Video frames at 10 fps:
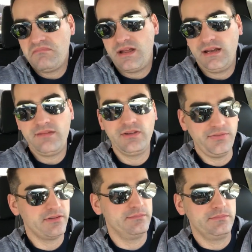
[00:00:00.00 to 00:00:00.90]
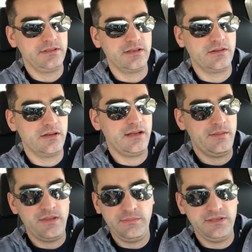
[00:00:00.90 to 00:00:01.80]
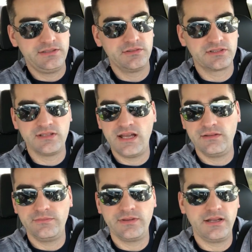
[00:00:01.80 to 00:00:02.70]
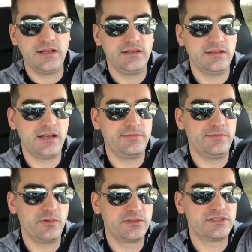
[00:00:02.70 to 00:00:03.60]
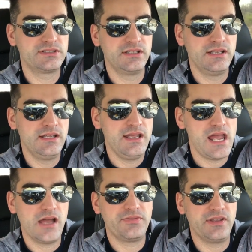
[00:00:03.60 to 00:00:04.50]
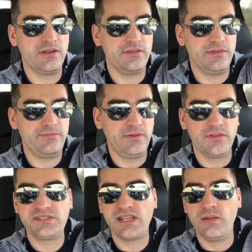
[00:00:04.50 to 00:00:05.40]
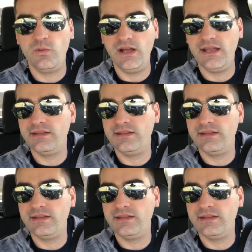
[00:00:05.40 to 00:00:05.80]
I have nothing, you know, and, uh, maybe there's a lot of uh, a lot of folks out there that feel the same way.